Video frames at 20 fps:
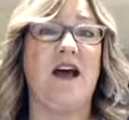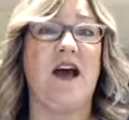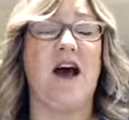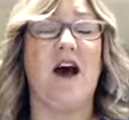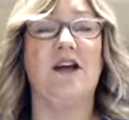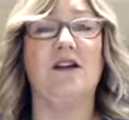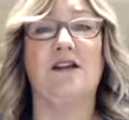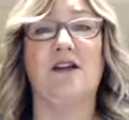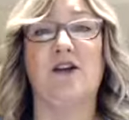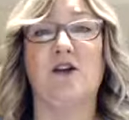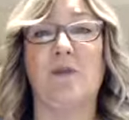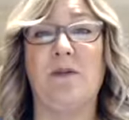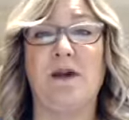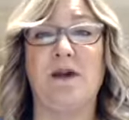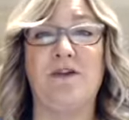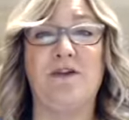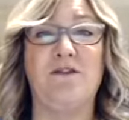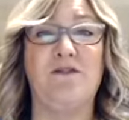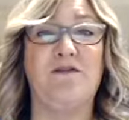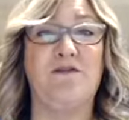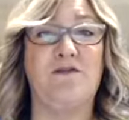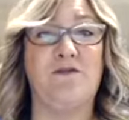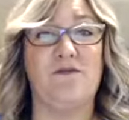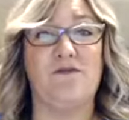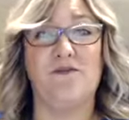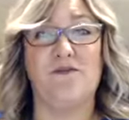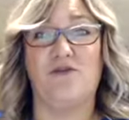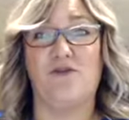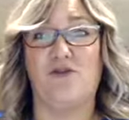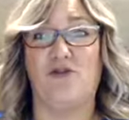a little bit of
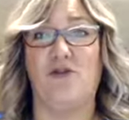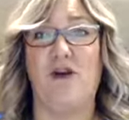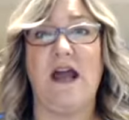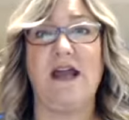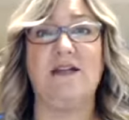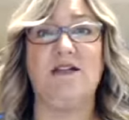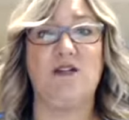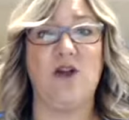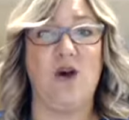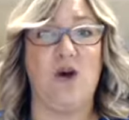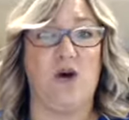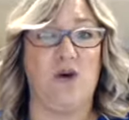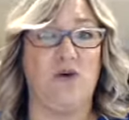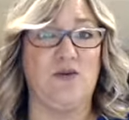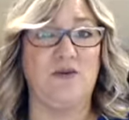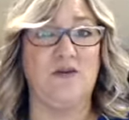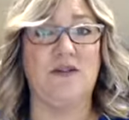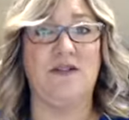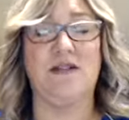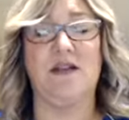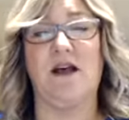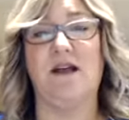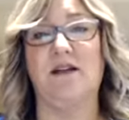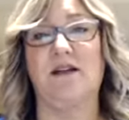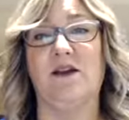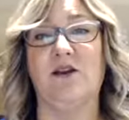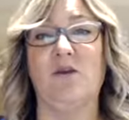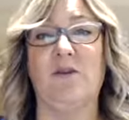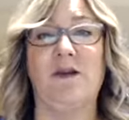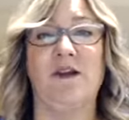gray tones, a
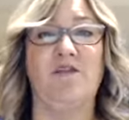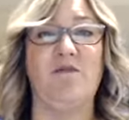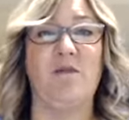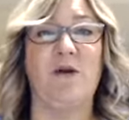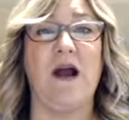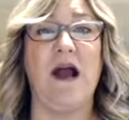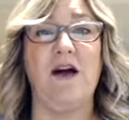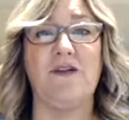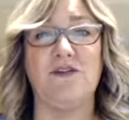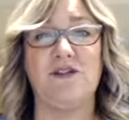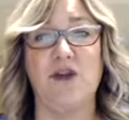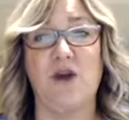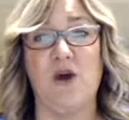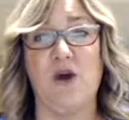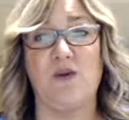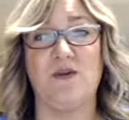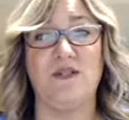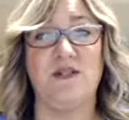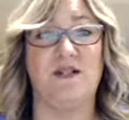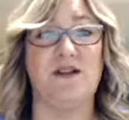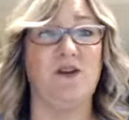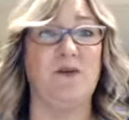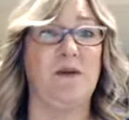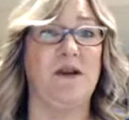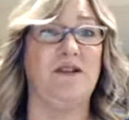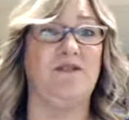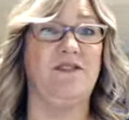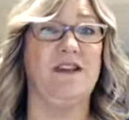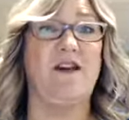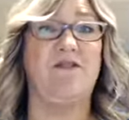little bit of brown tones, a little bit
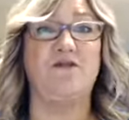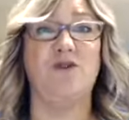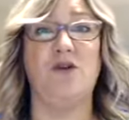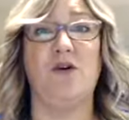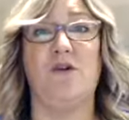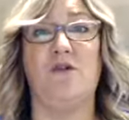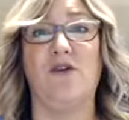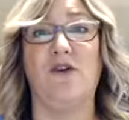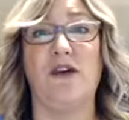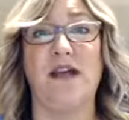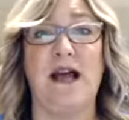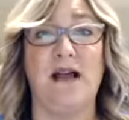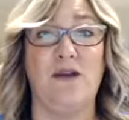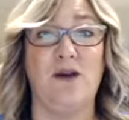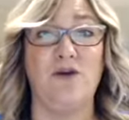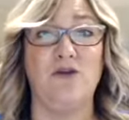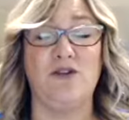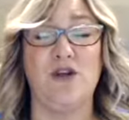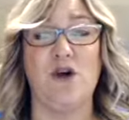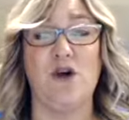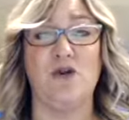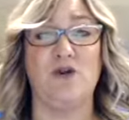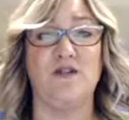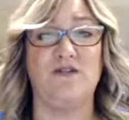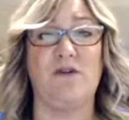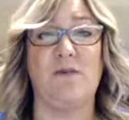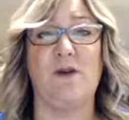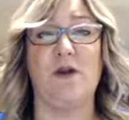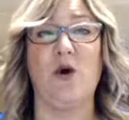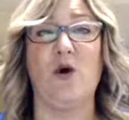of leftover yellow tones
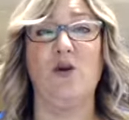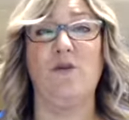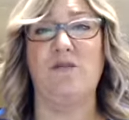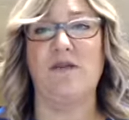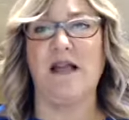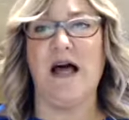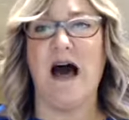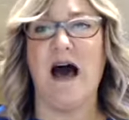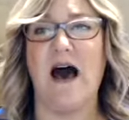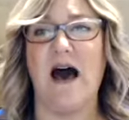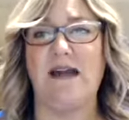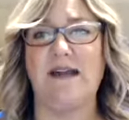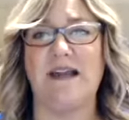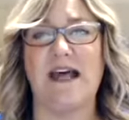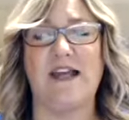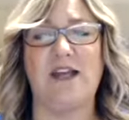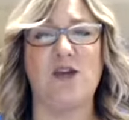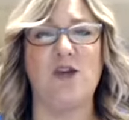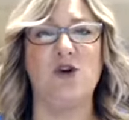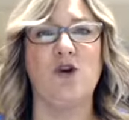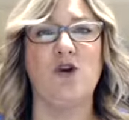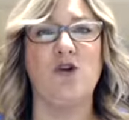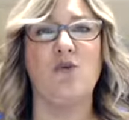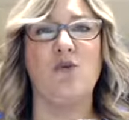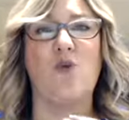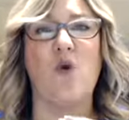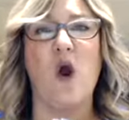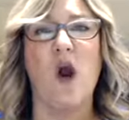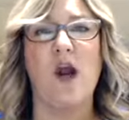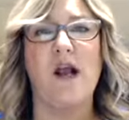from an old blonde. Like
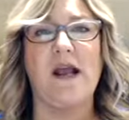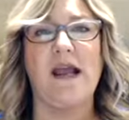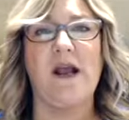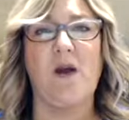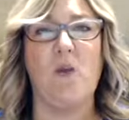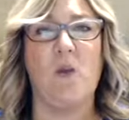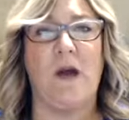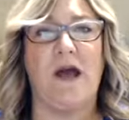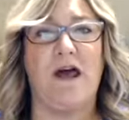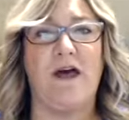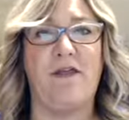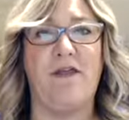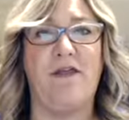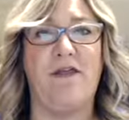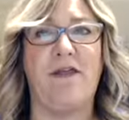you're working with